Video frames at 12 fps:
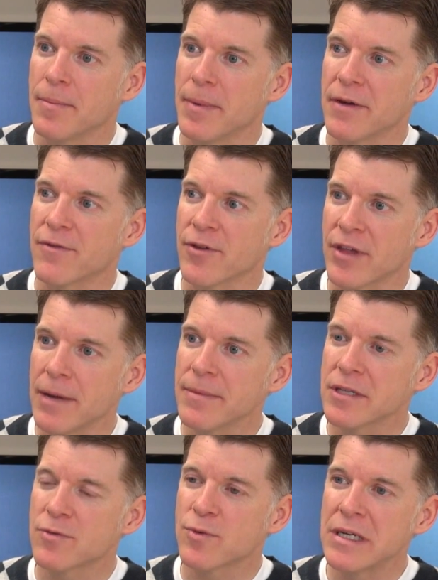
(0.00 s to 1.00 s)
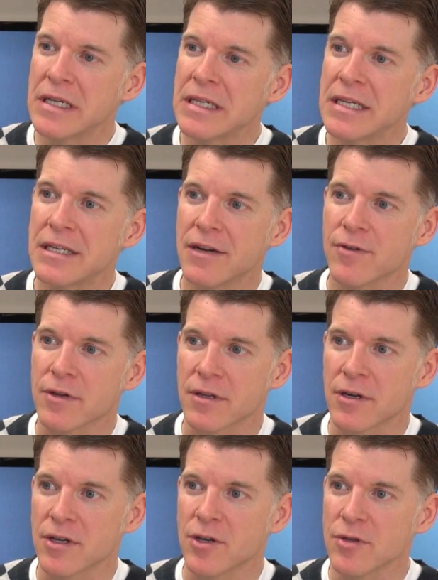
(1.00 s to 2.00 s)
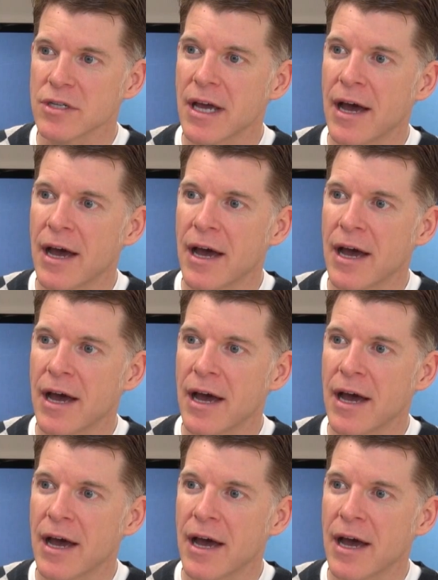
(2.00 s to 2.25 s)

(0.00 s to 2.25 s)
But for them, it's really different. They're used to